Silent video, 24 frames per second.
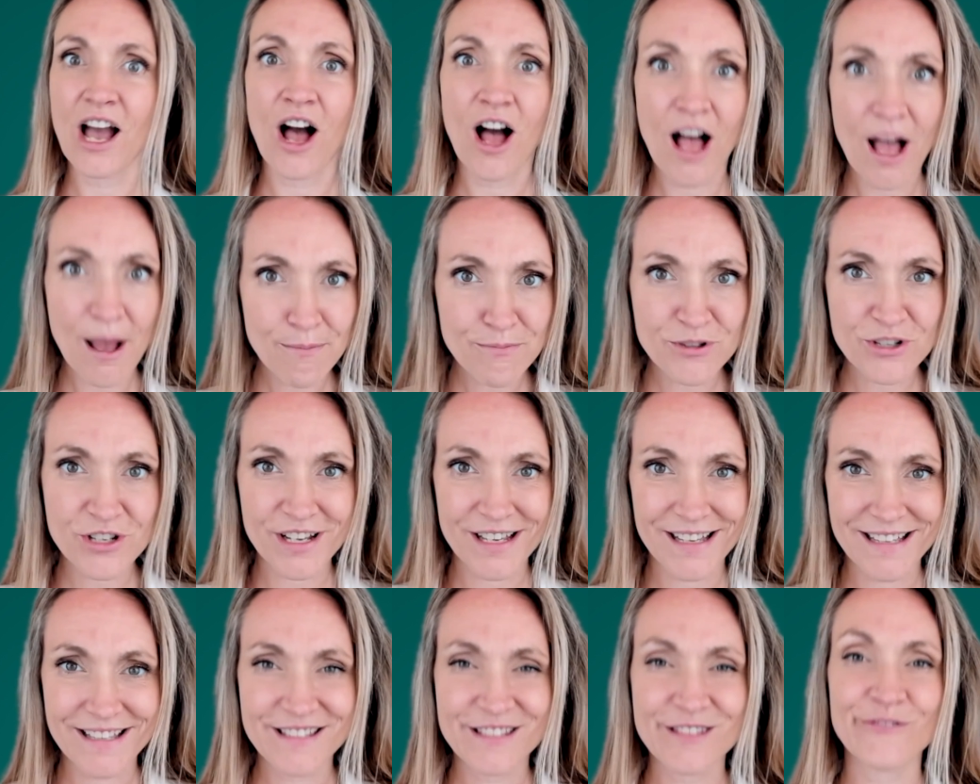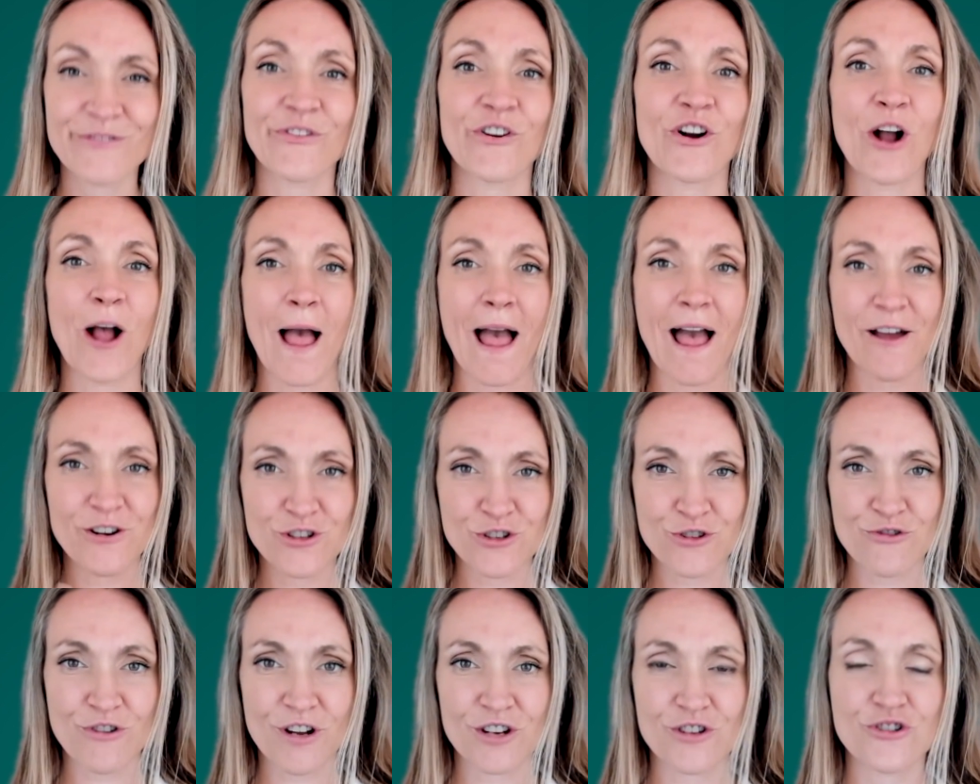options for how to
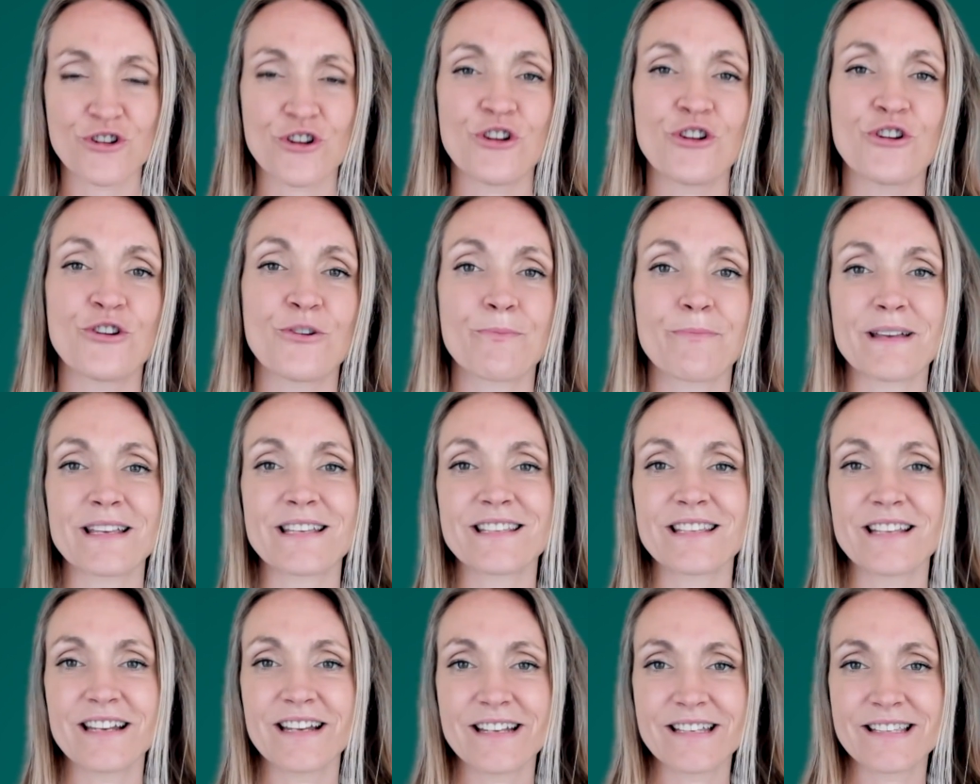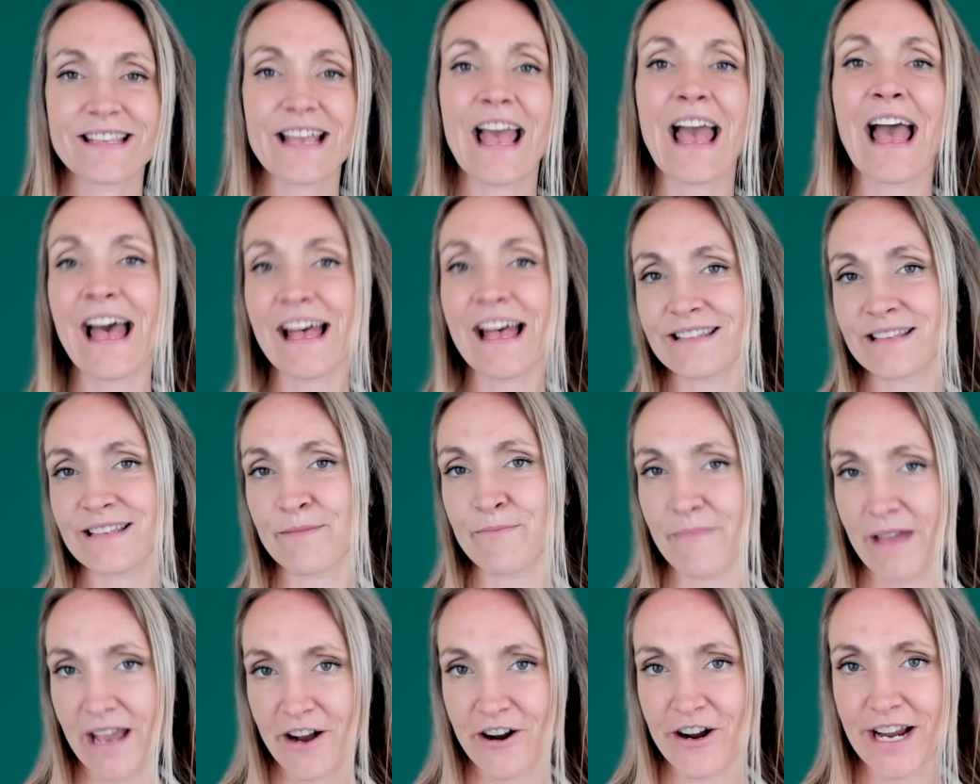structure your business as a
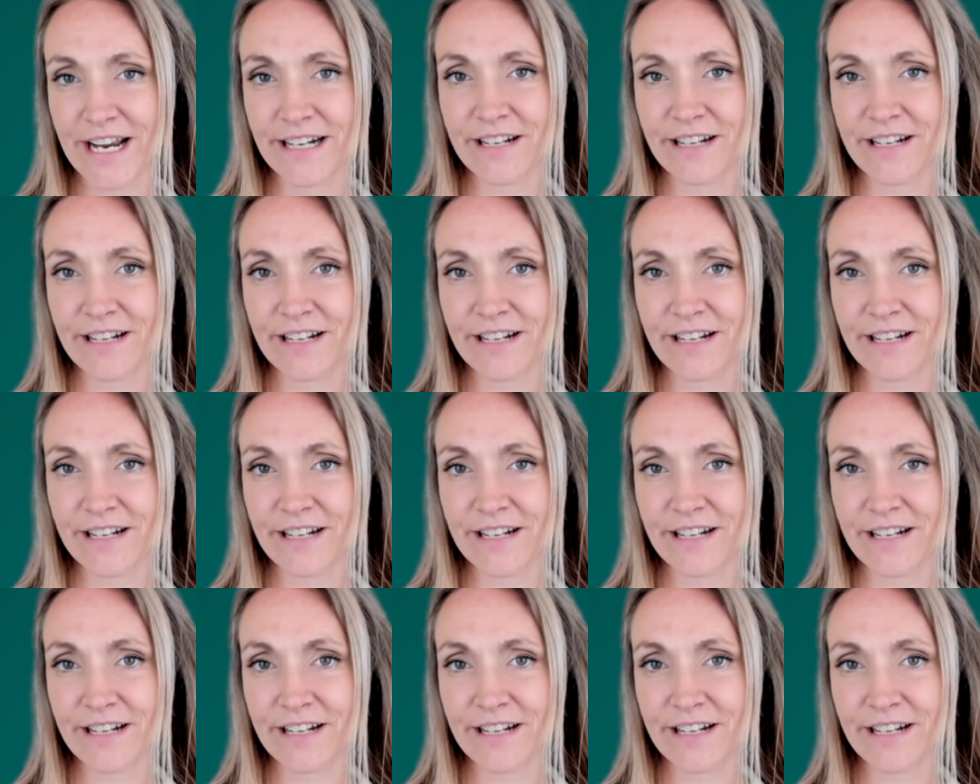married